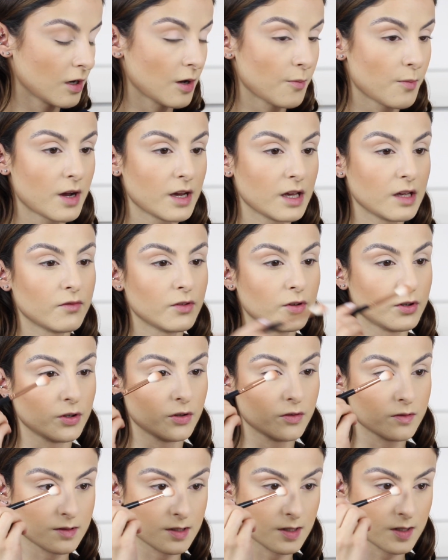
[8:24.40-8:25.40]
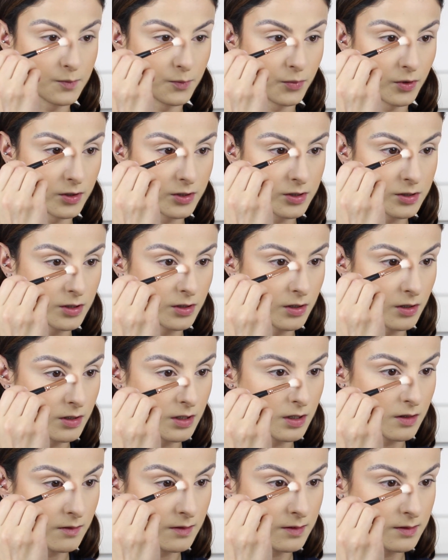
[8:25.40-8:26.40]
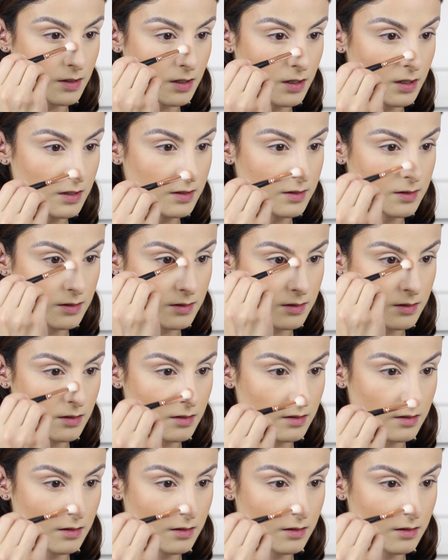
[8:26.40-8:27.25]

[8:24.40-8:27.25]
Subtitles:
I might even use this brush to go down the sides.